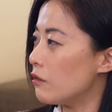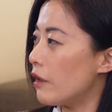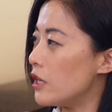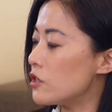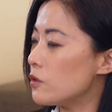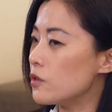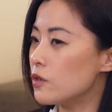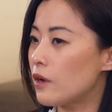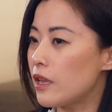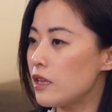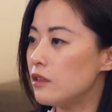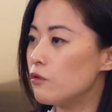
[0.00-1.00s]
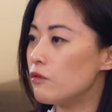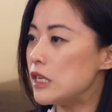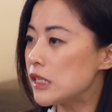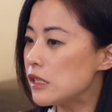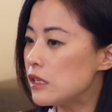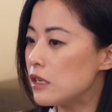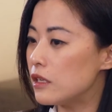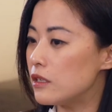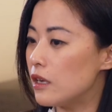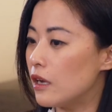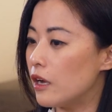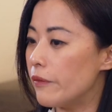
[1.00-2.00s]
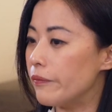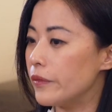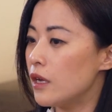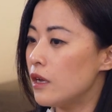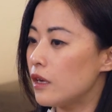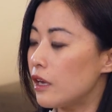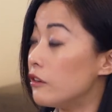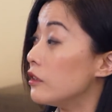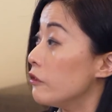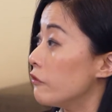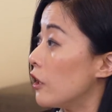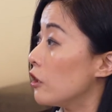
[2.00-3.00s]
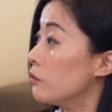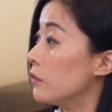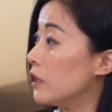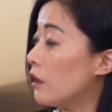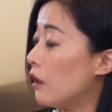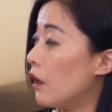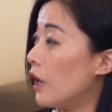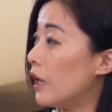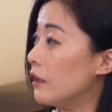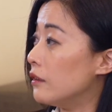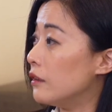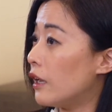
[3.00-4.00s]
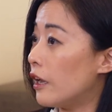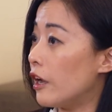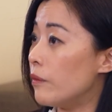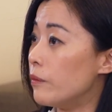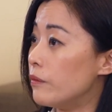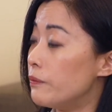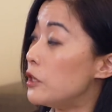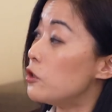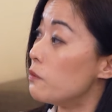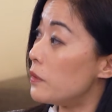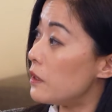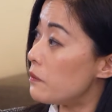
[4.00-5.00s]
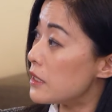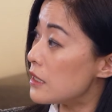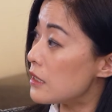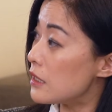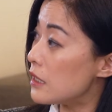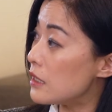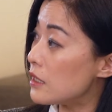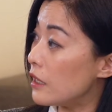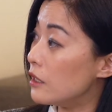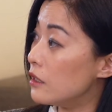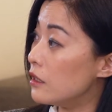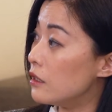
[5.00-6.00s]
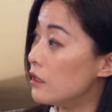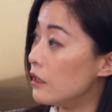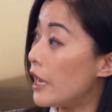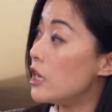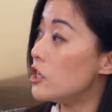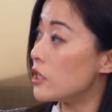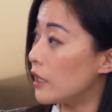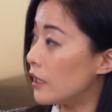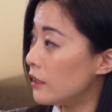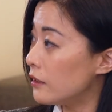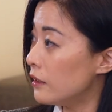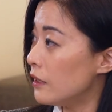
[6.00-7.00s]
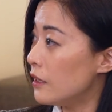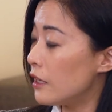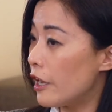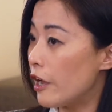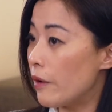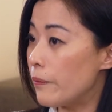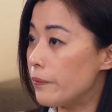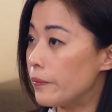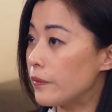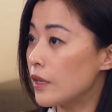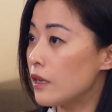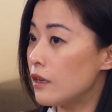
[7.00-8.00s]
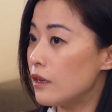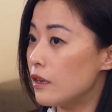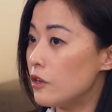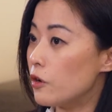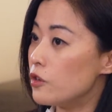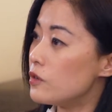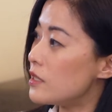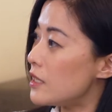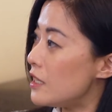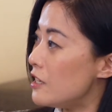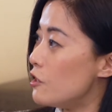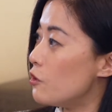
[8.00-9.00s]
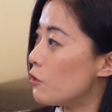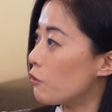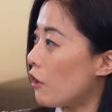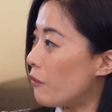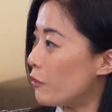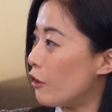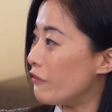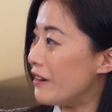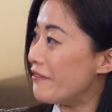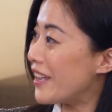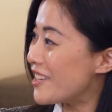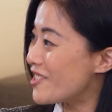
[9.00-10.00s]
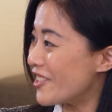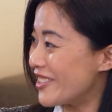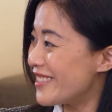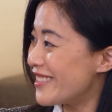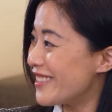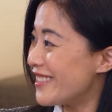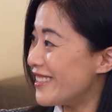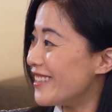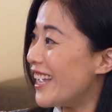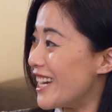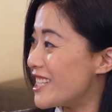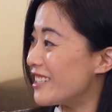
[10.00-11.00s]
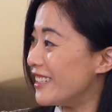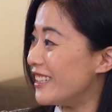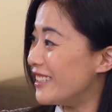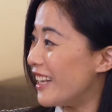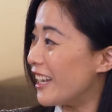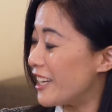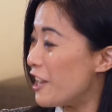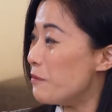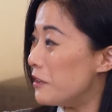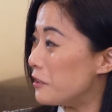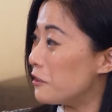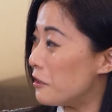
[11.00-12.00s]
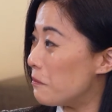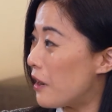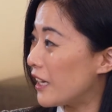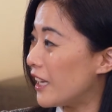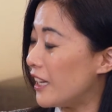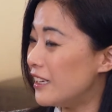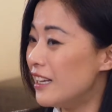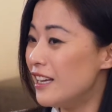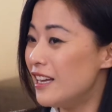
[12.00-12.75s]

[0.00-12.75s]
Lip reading: Right. So I think the recent kind of development on B2B businesses in Asia. You see new crop of investors actually came into the market.